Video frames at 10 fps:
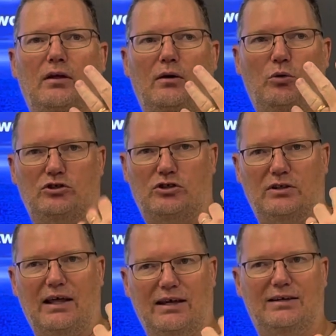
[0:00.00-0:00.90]
which
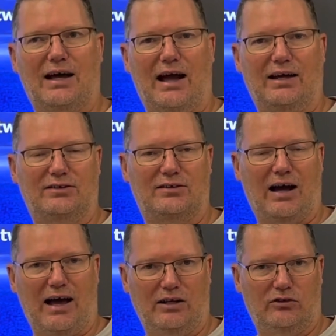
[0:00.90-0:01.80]
it gets
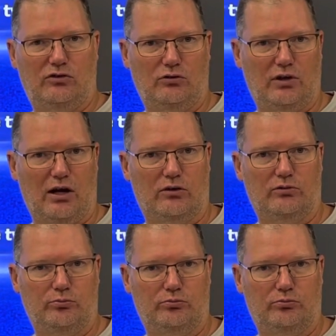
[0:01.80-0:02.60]
guided to their